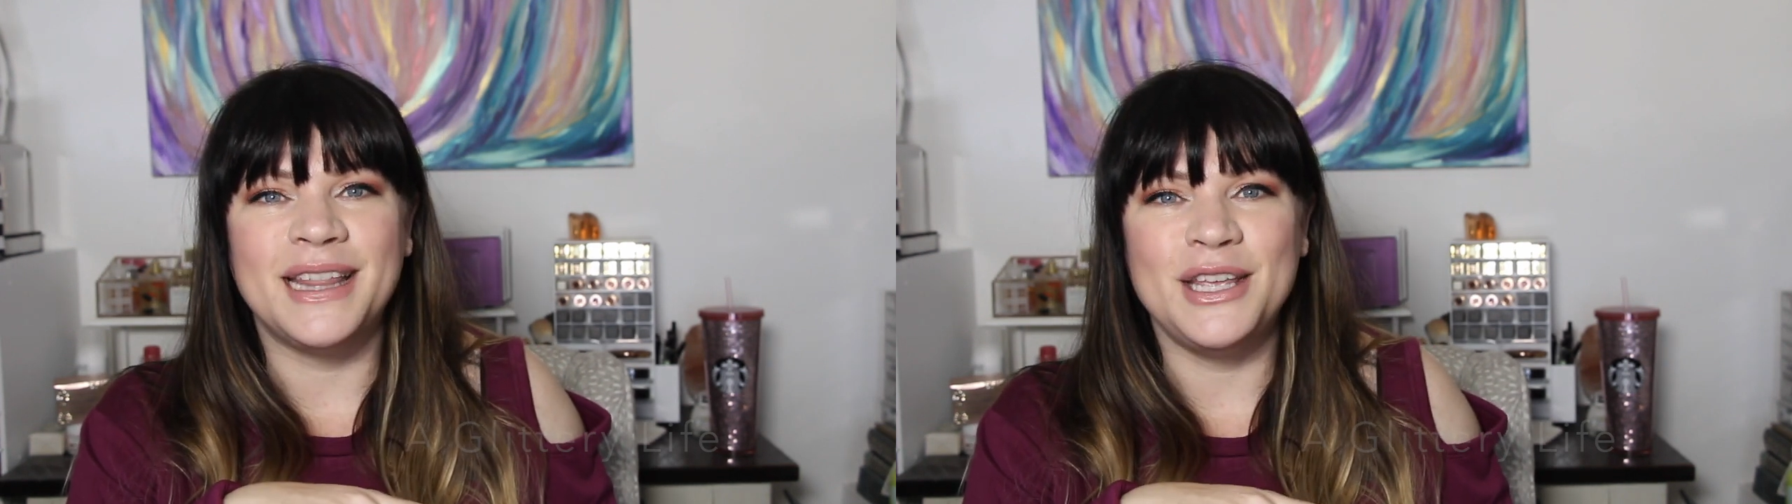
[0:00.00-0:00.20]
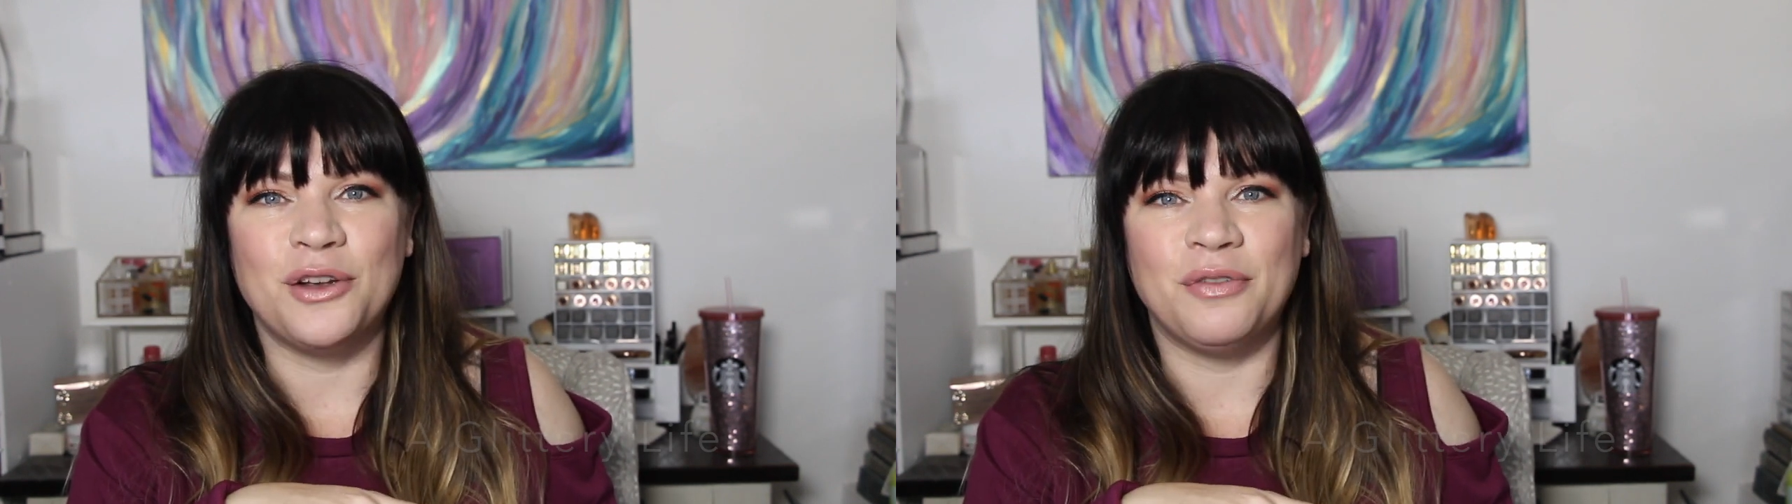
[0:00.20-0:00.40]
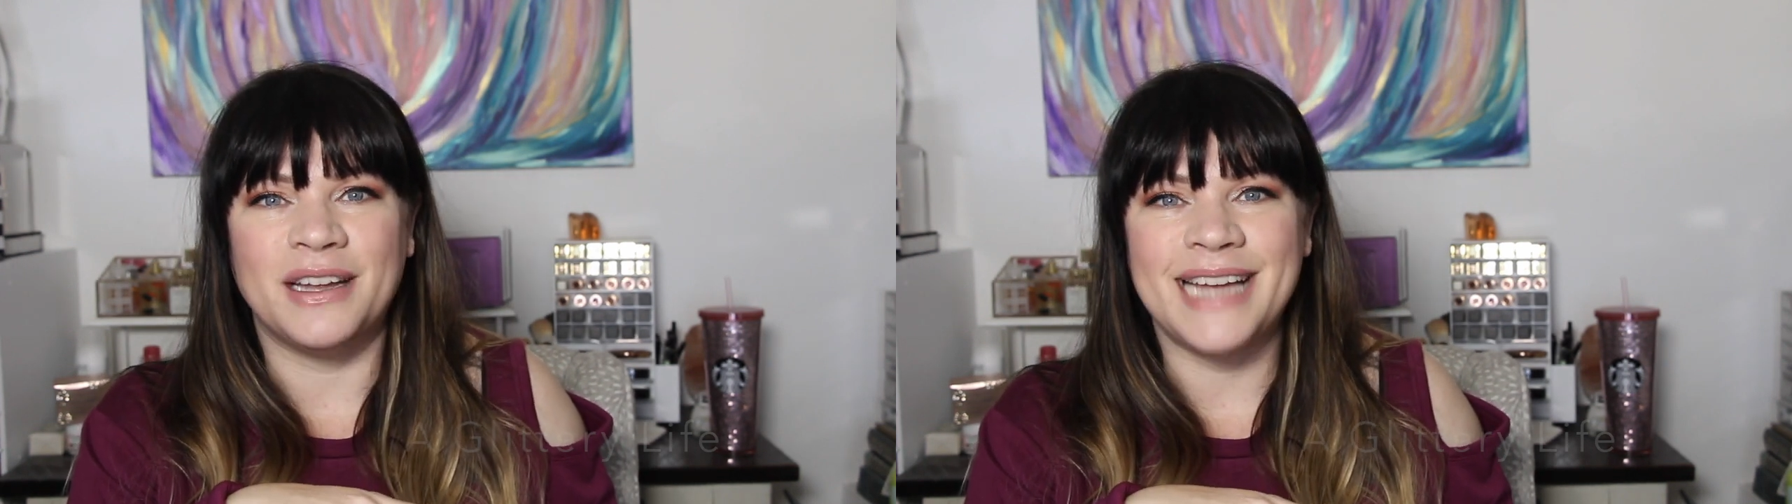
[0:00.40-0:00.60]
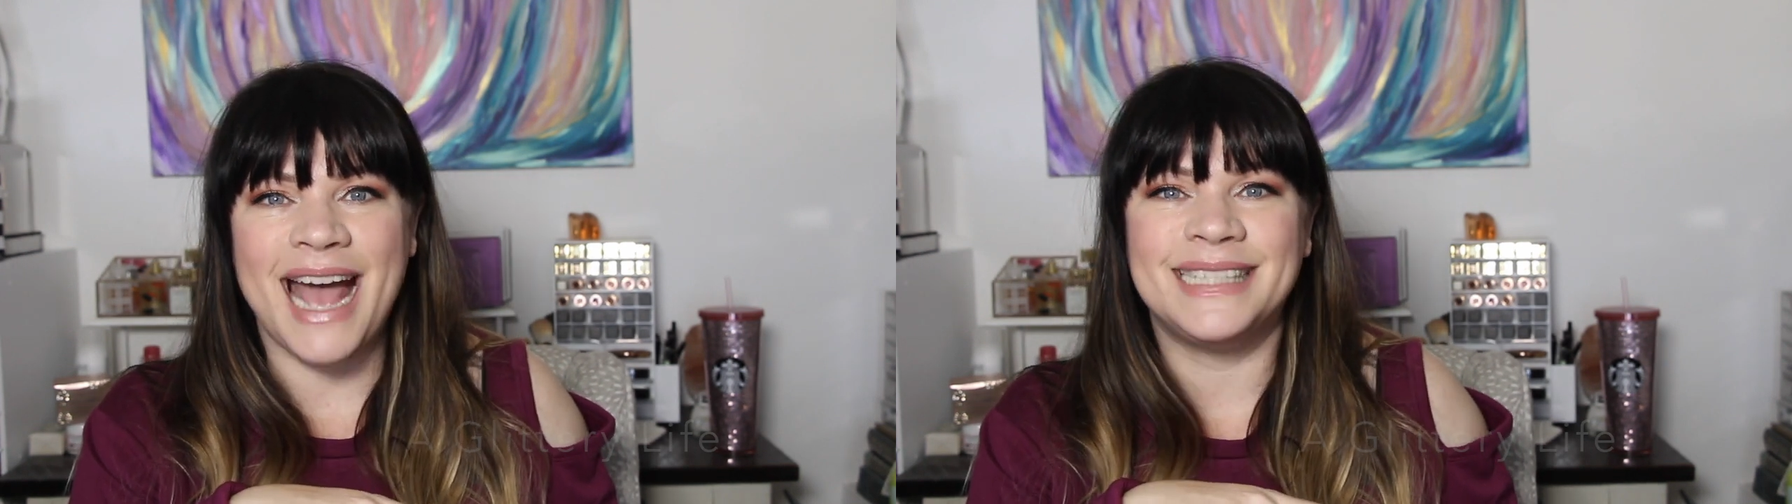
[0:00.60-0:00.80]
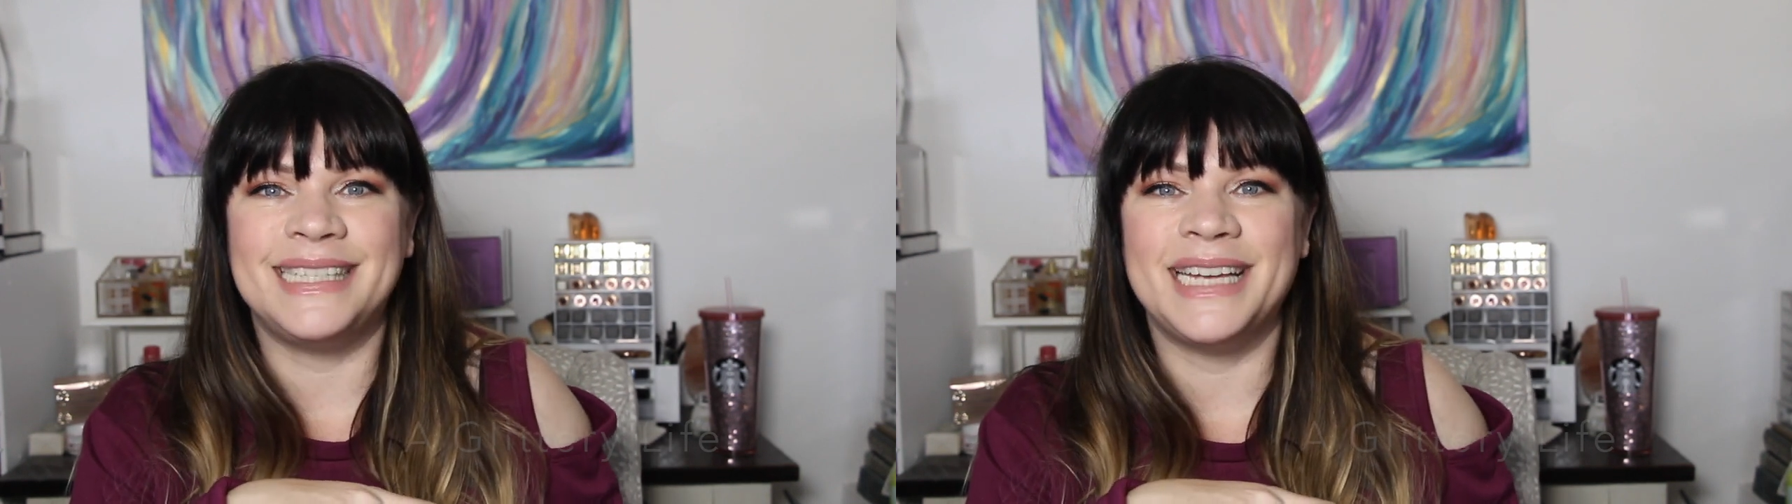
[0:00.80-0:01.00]
I think you're
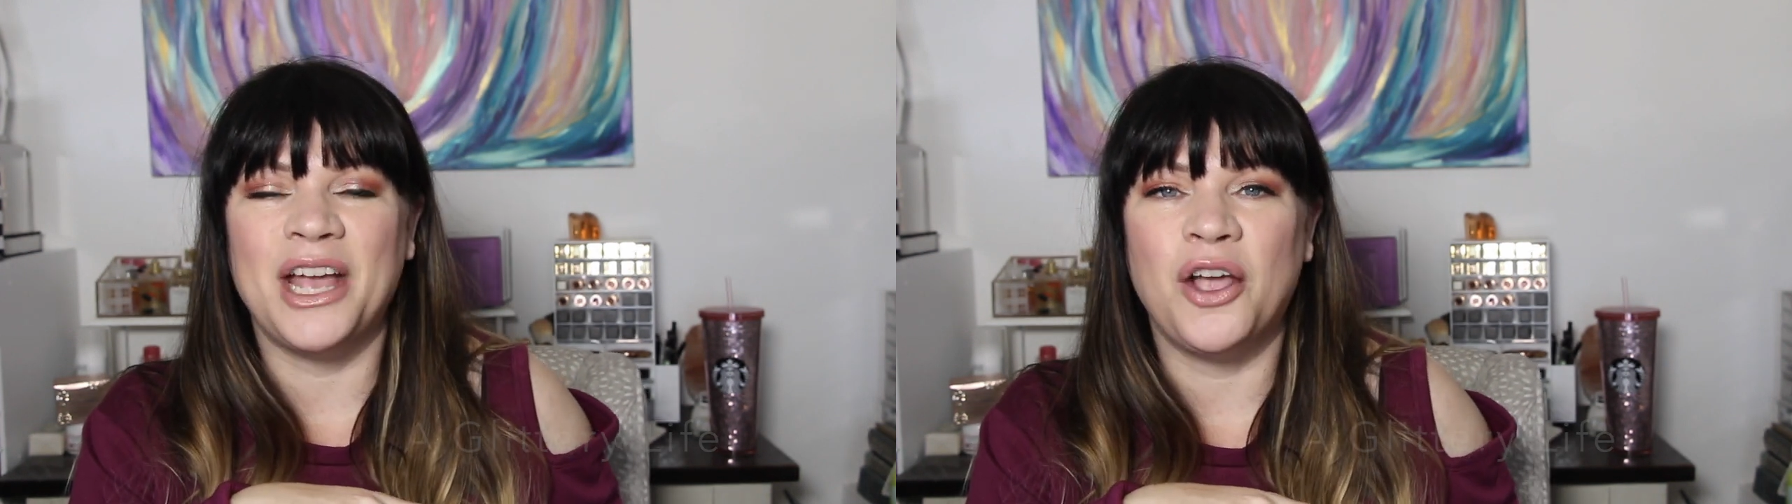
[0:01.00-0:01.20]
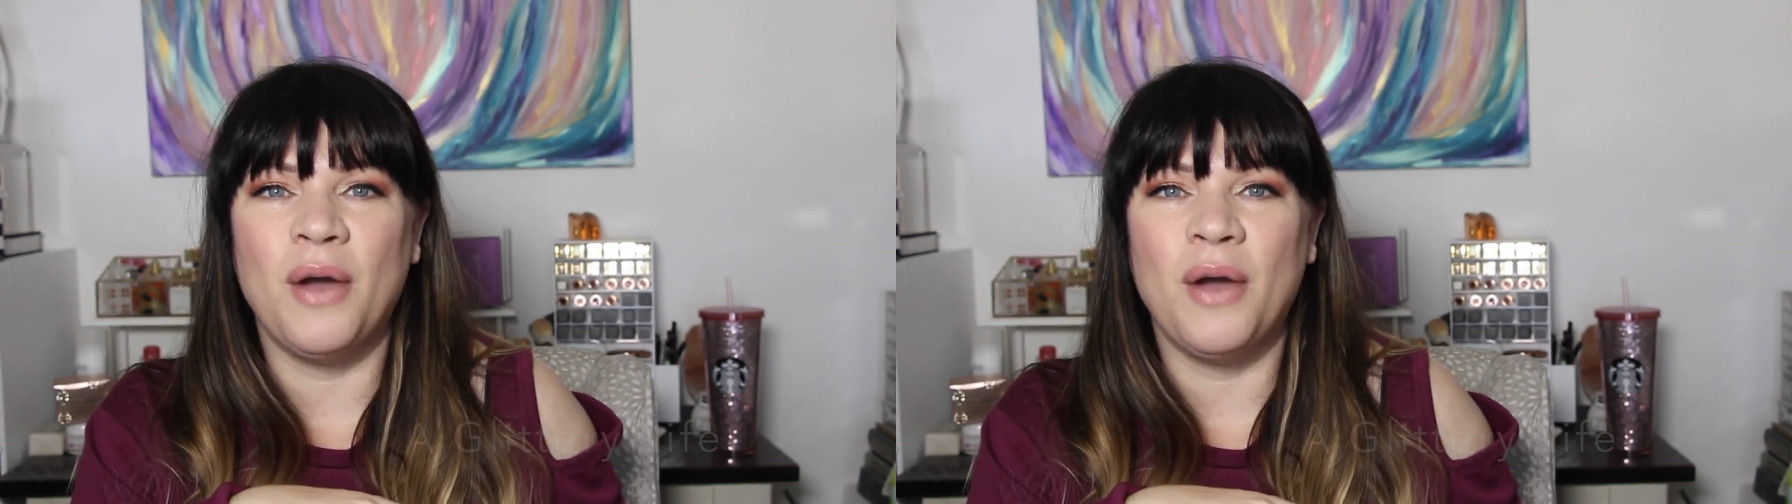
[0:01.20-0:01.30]
fantastic.